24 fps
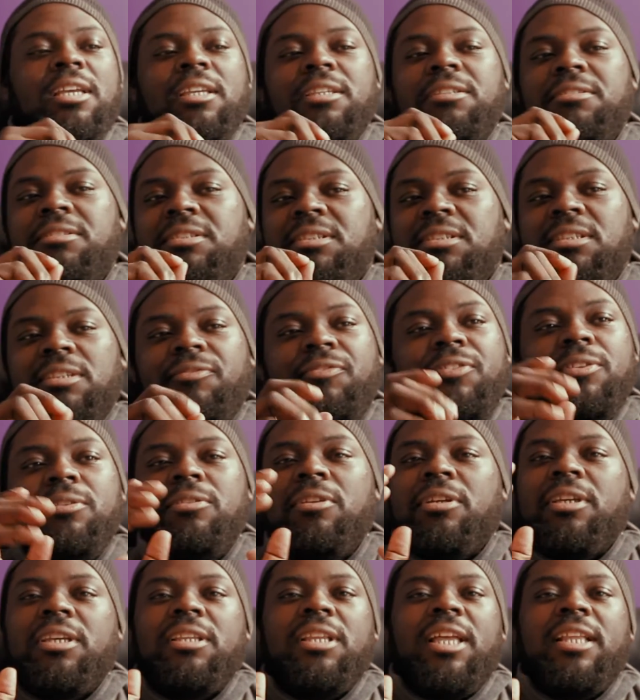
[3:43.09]
You see, if you
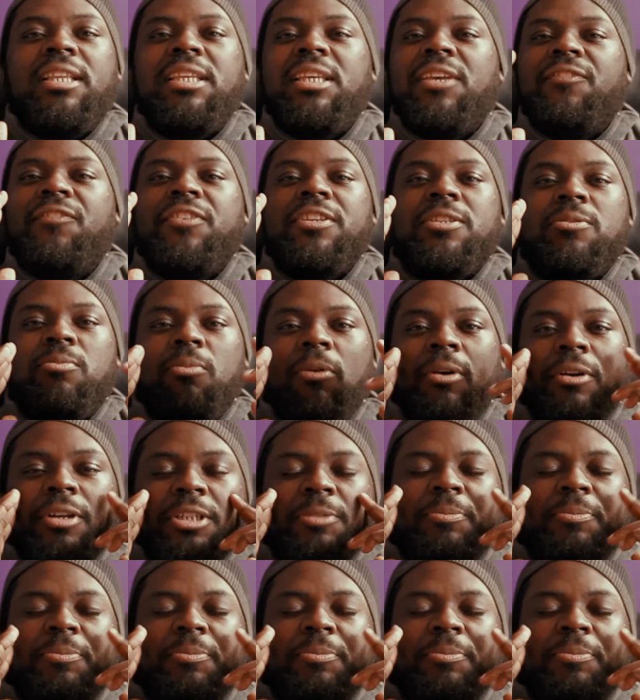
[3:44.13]
look at any of his work,